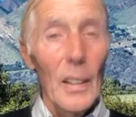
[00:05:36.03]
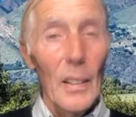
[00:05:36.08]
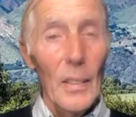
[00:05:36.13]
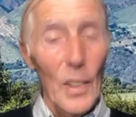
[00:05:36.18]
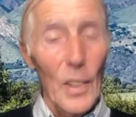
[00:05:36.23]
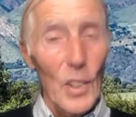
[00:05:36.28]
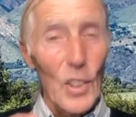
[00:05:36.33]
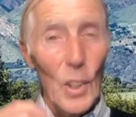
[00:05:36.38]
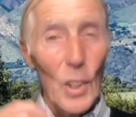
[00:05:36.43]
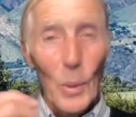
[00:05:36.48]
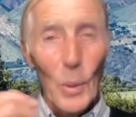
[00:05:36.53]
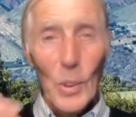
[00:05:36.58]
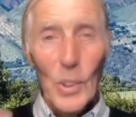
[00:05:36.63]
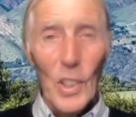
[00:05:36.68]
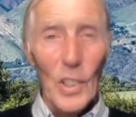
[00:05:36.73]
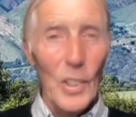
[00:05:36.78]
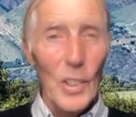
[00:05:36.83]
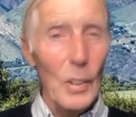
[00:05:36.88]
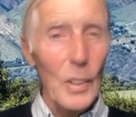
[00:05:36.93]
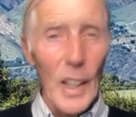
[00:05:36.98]
the soul
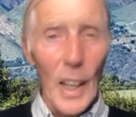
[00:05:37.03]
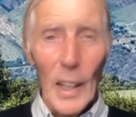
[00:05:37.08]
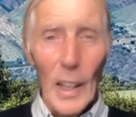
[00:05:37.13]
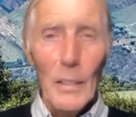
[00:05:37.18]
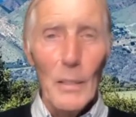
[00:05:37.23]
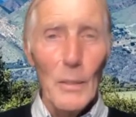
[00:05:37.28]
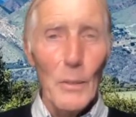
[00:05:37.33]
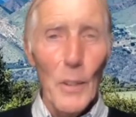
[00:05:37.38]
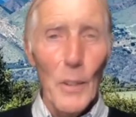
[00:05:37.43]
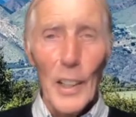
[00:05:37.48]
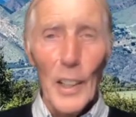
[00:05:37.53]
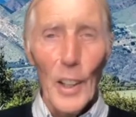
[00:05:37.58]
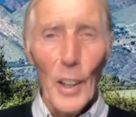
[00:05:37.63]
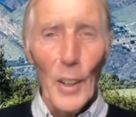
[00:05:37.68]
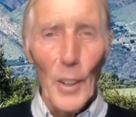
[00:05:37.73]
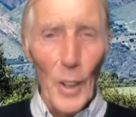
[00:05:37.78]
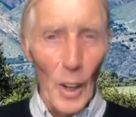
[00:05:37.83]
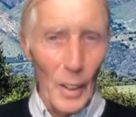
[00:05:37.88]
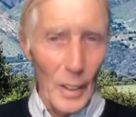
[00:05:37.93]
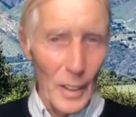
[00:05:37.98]
says, okay, ready or
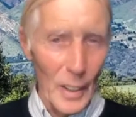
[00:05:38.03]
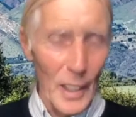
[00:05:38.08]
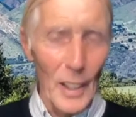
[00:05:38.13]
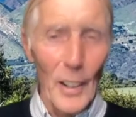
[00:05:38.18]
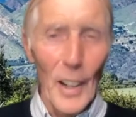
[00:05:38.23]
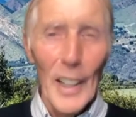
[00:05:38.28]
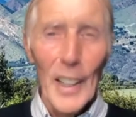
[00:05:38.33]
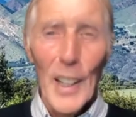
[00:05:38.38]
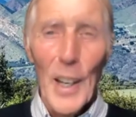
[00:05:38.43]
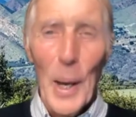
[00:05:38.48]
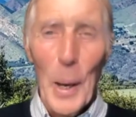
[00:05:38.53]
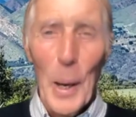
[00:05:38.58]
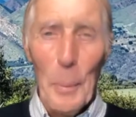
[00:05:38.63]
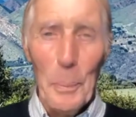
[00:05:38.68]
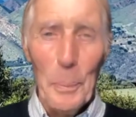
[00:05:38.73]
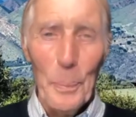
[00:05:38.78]
not, here I come.